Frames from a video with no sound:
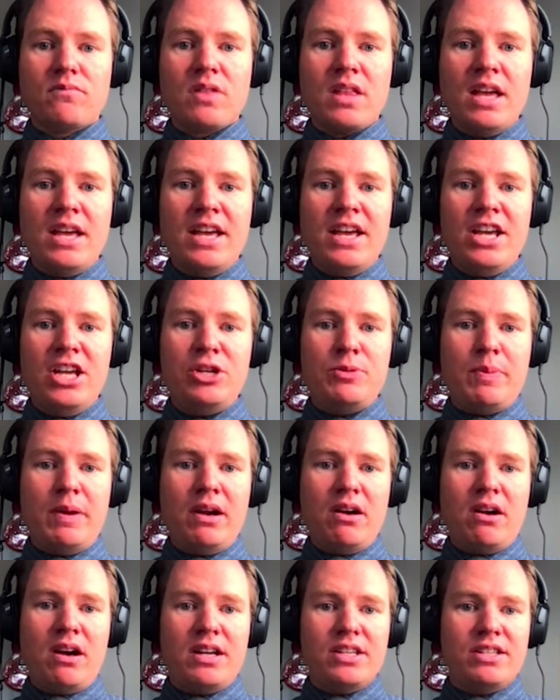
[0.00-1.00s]
Each pair
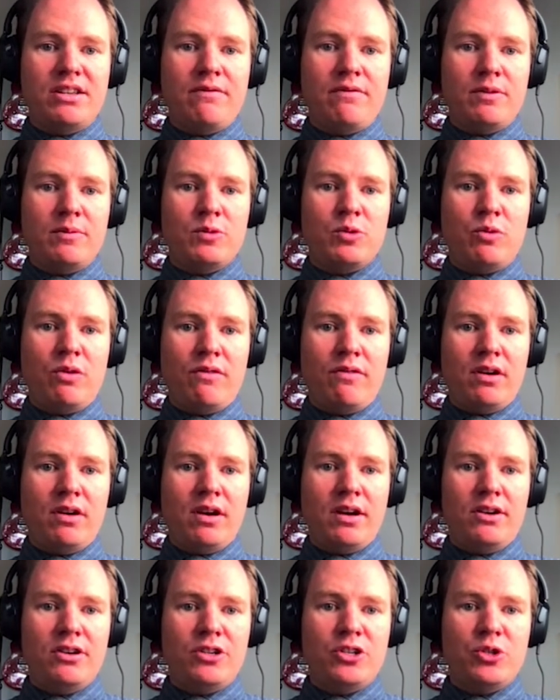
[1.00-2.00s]
costing from
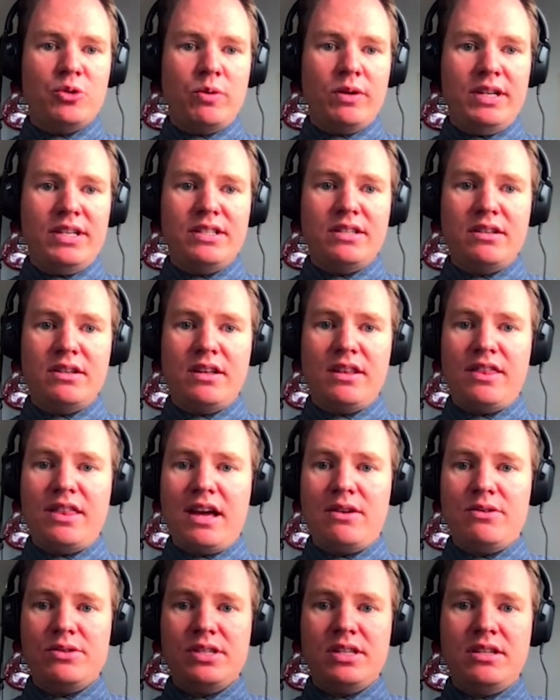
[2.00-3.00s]
$120 to
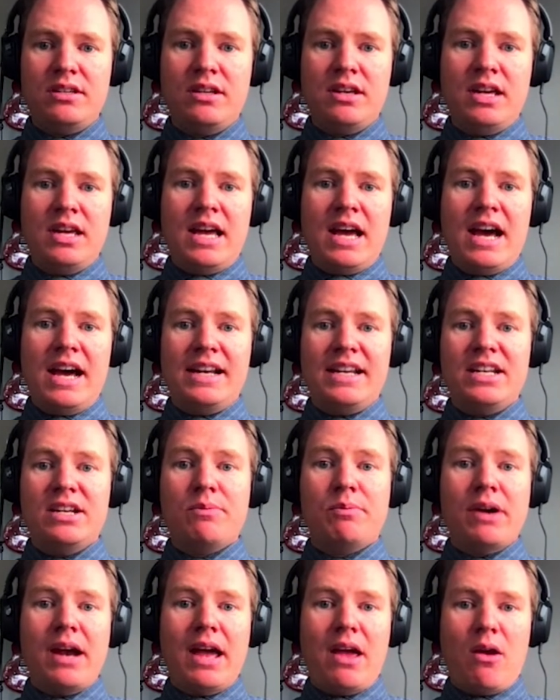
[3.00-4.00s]
$1,000. I need to
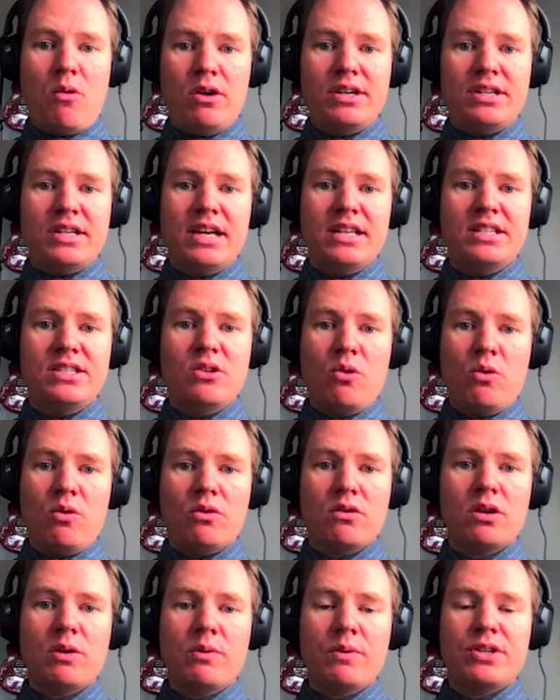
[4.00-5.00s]
prioritize the order
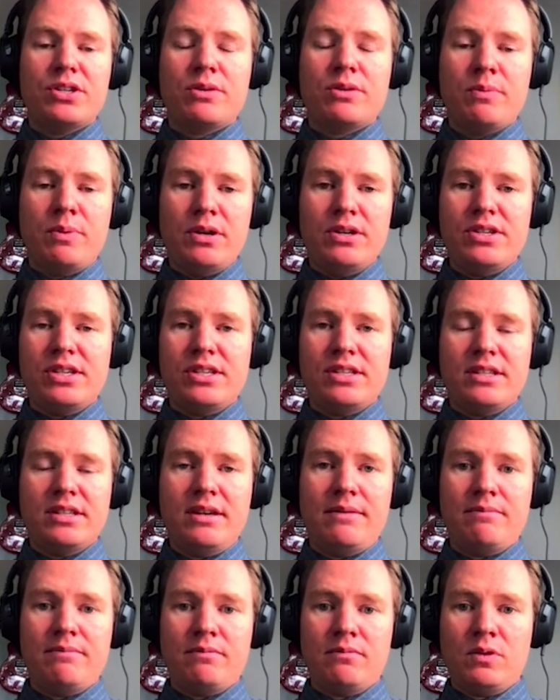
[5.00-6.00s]
in which to purchase
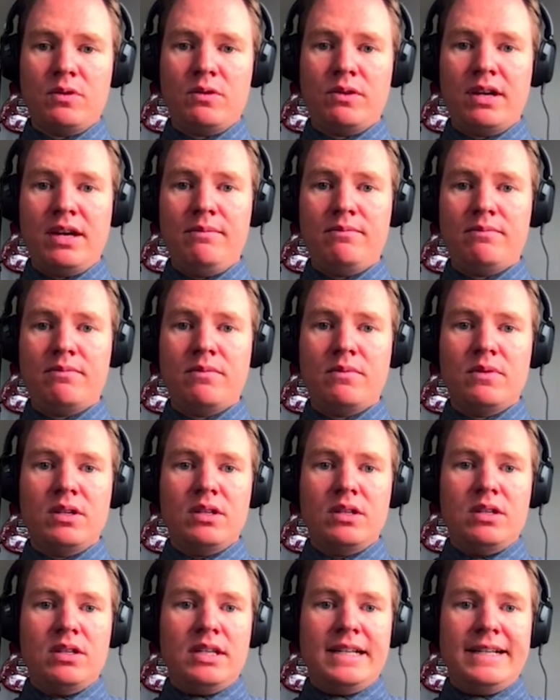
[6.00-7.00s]
them. Okay,
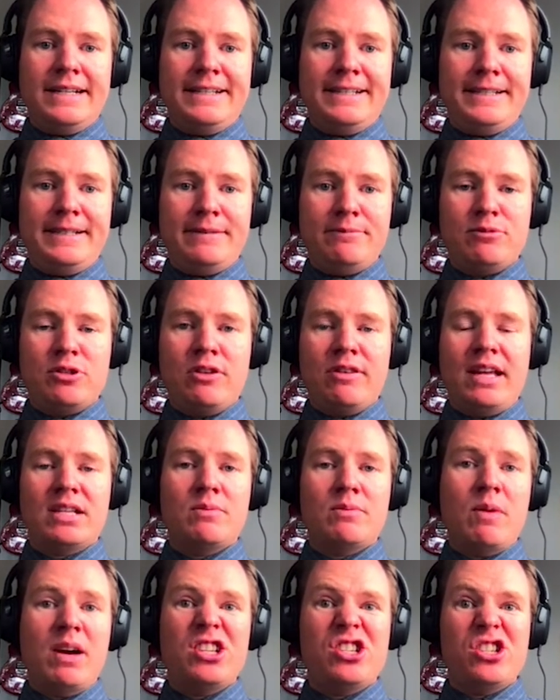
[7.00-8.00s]
so that's
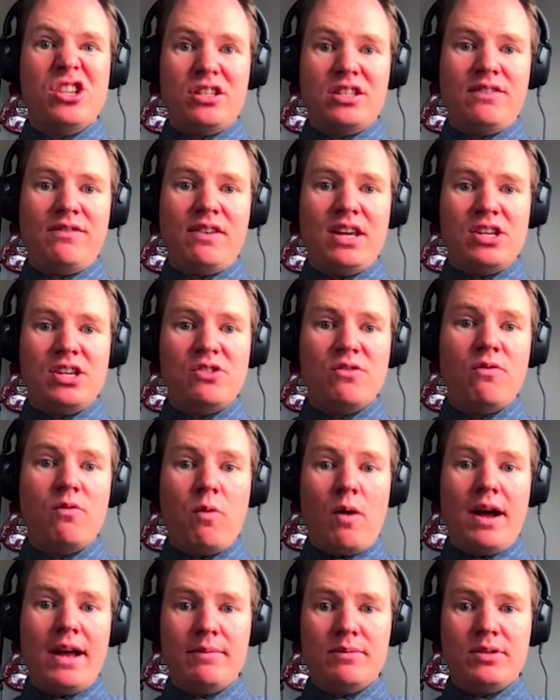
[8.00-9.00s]
my justification of
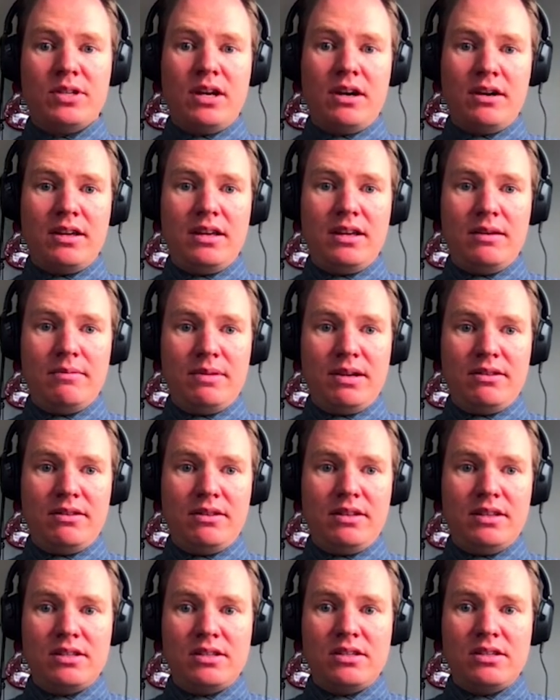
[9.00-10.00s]
why I'm talking about
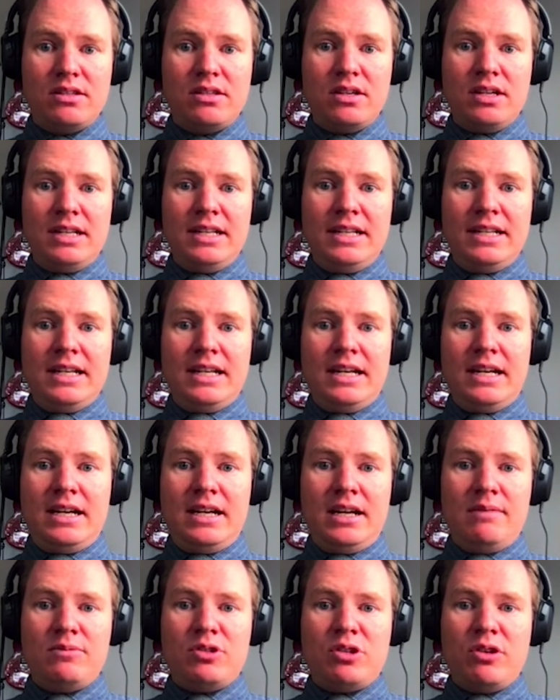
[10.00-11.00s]
this.
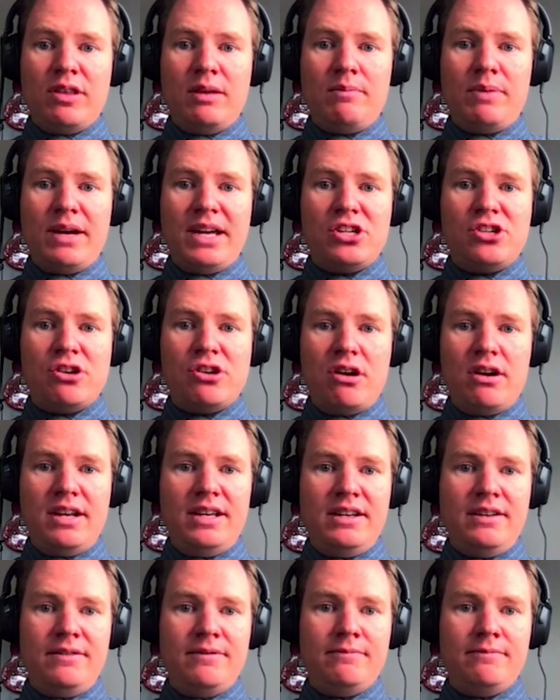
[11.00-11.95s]
So then by charting,